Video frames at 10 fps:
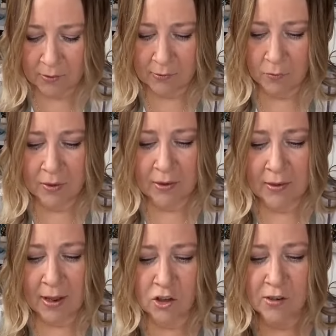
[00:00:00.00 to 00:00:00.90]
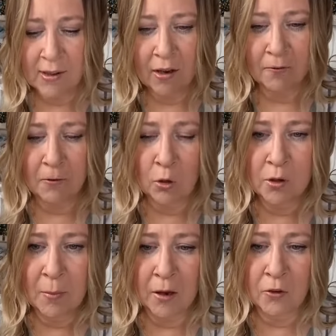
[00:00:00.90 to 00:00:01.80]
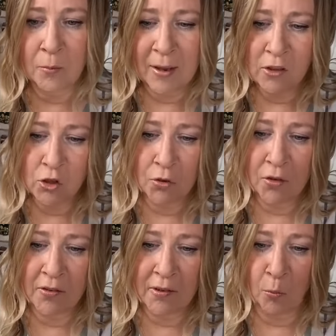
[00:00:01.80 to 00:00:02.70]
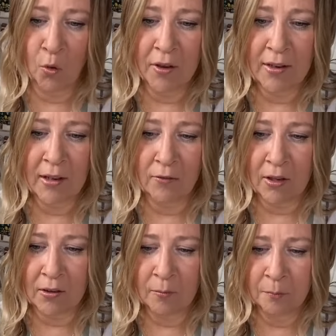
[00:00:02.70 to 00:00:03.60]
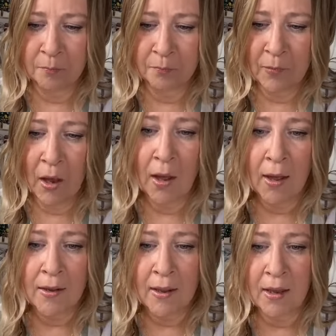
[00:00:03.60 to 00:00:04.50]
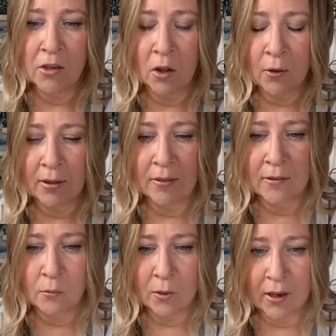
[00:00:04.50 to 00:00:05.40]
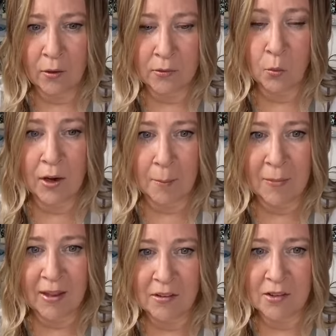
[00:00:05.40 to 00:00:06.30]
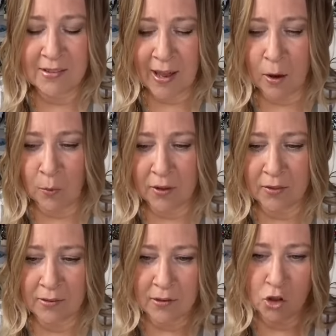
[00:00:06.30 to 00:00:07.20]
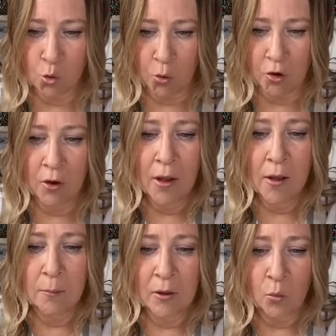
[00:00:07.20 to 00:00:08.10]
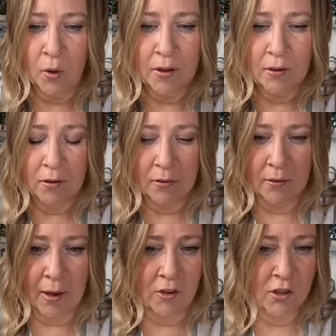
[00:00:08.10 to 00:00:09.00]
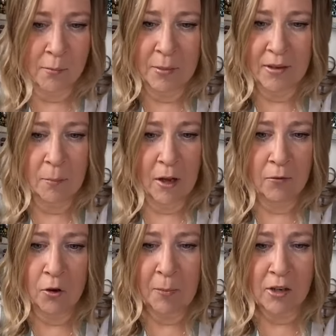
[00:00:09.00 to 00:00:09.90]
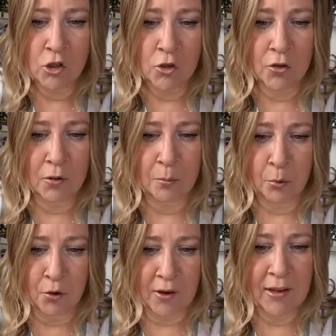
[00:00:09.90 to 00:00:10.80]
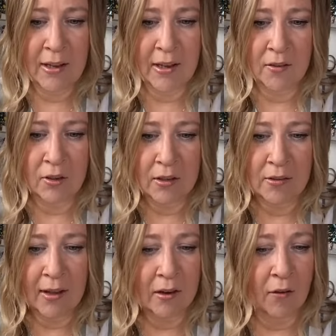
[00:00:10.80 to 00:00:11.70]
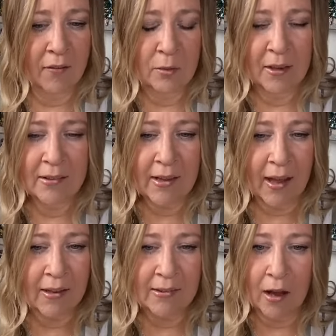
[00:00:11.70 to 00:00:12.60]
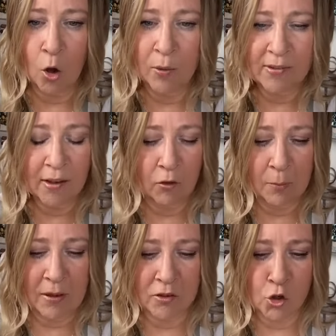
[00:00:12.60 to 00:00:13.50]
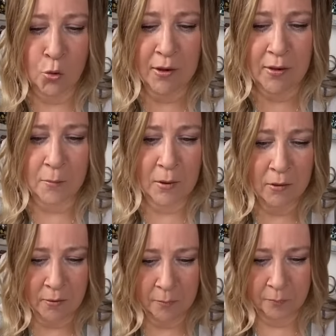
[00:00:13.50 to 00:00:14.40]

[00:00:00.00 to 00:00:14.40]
So then I just kind of fold them over and make sure they're somewhat even. Okay, this one is what I meant to tie with because it's shorter. But I just bend them over and make sure they're pretty even. They don't have to be exact because I always give them a trim.